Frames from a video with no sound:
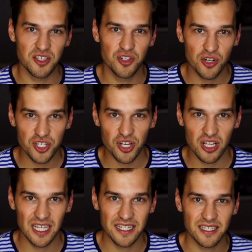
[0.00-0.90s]
your
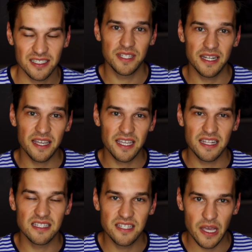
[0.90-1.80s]
jawline, then I
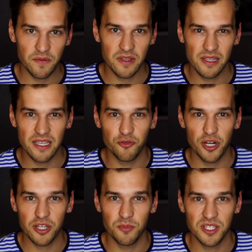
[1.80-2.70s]
can definitely
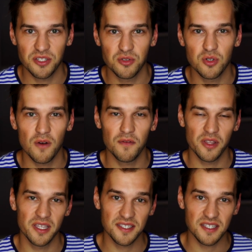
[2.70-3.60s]
recommend you to go for
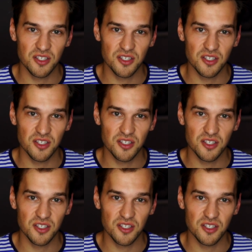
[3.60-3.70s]
this